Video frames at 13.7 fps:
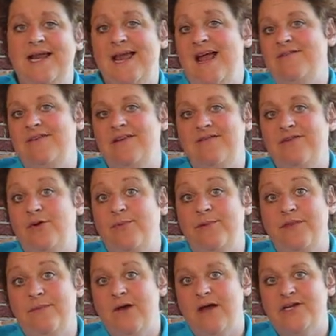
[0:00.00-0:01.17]
I haven't even
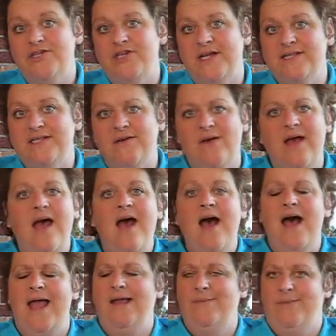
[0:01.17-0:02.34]
opened the box yet. So
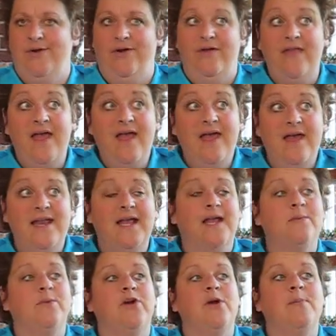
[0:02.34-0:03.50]
I can work on that. I can
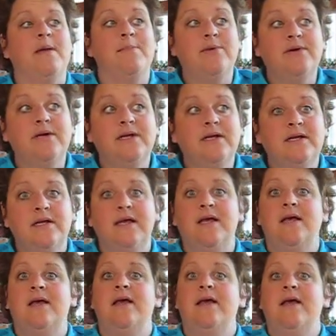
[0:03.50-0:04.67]
work on my book
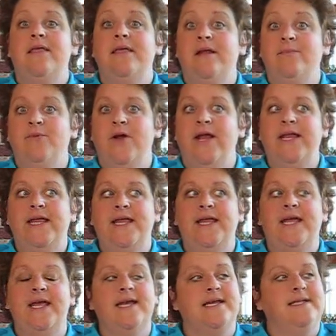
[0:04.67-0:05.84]
that I'm writing,
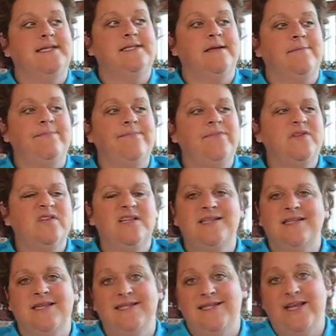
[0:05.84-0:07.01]
and there's lots
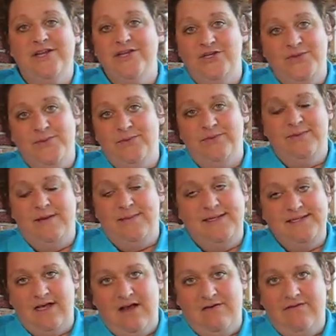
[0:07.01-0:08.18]
of things I could do by
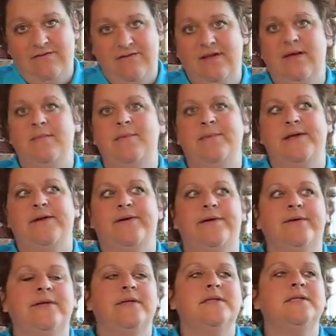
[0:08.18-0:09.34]
myself. I'm a big
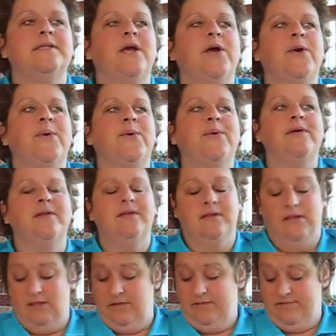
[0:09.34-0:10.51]
girl, so
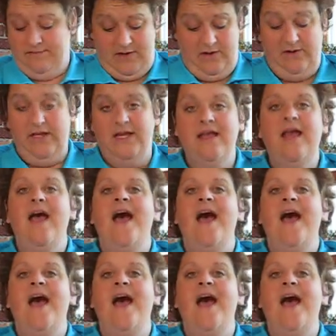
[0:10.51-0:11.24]
apparently.